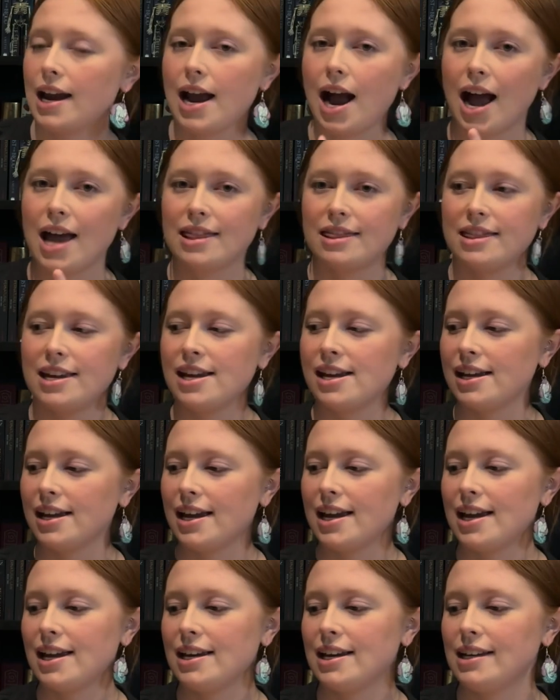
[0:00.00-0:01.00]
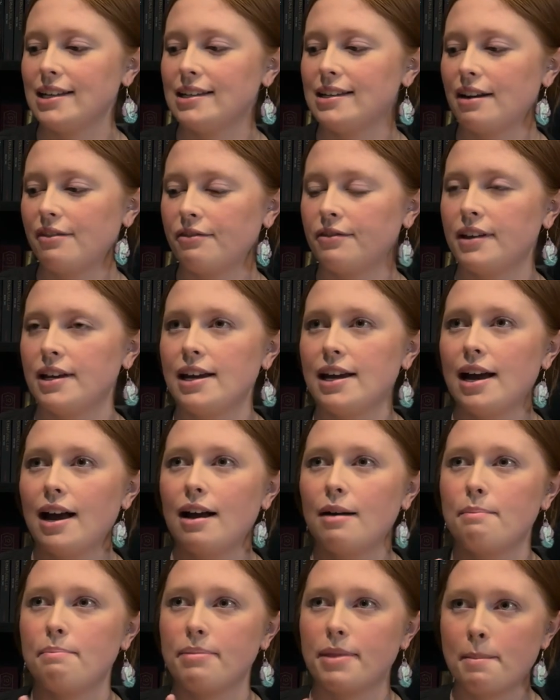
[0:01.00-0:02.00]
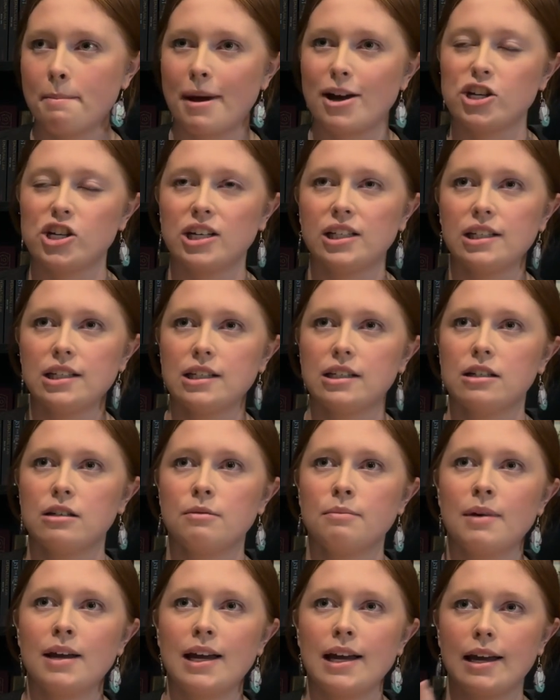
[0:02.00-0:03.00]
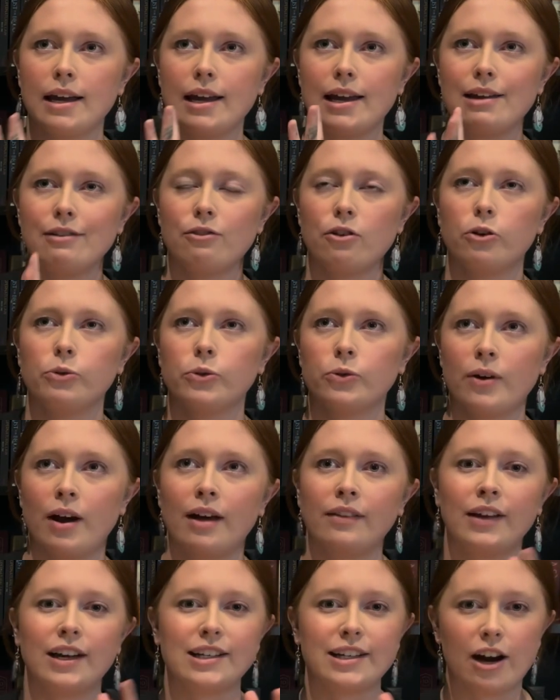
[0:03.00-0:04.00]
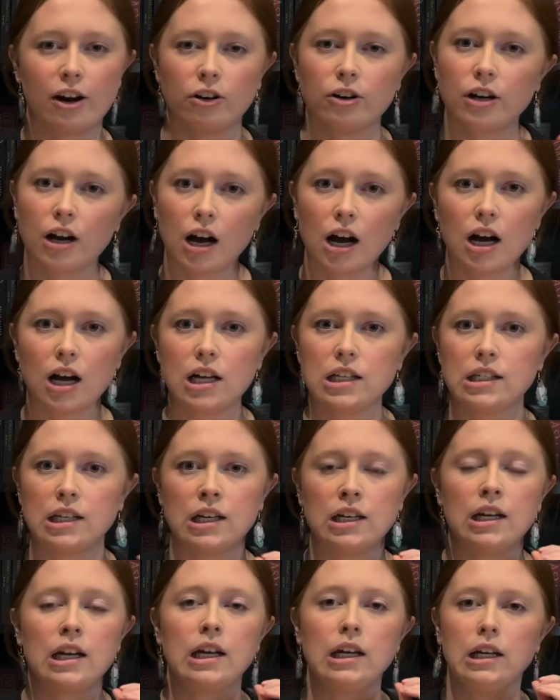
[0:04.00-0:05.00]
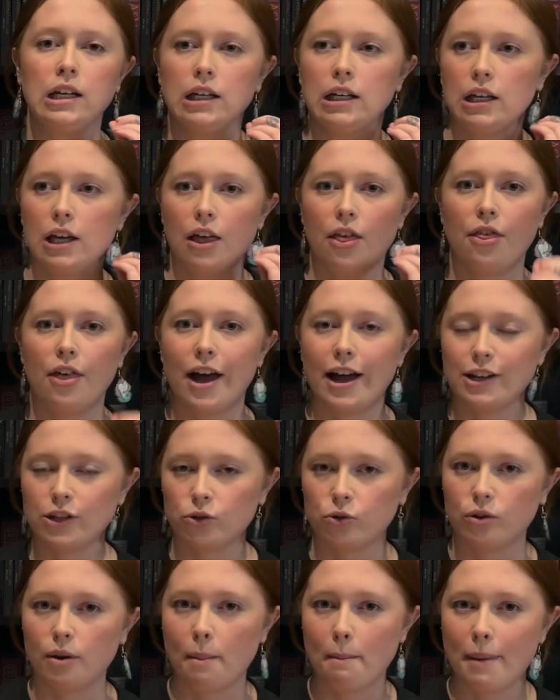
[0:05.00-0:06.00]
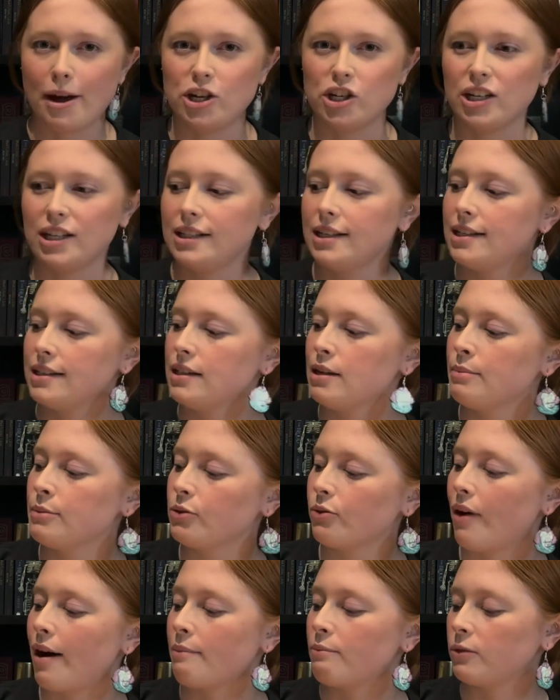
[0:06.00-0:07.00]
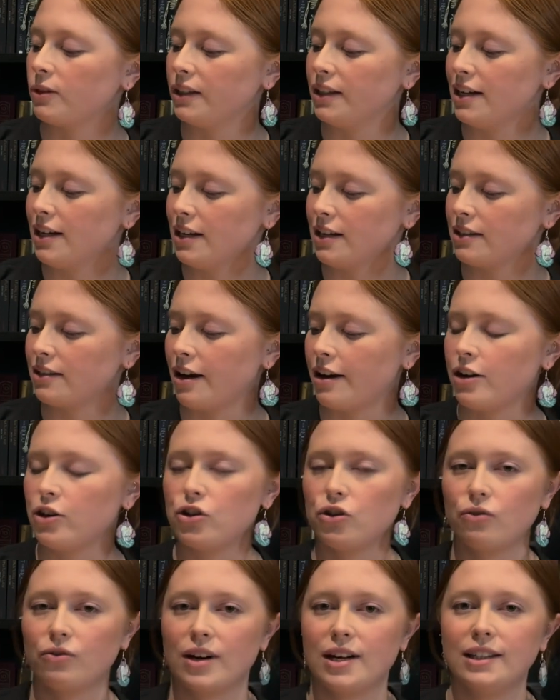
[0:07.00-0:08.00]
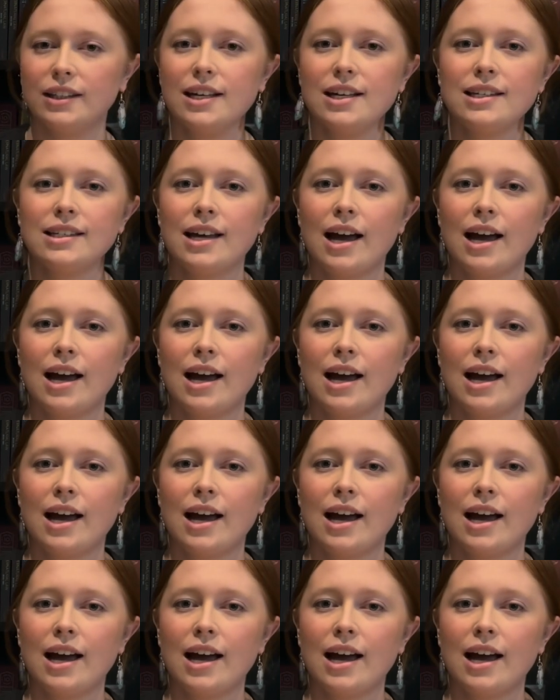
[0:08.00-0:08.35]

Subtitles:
I think it is definitely, the magic system evolves around like tarot cards and that sort of magic system. So I'm really excited to read this.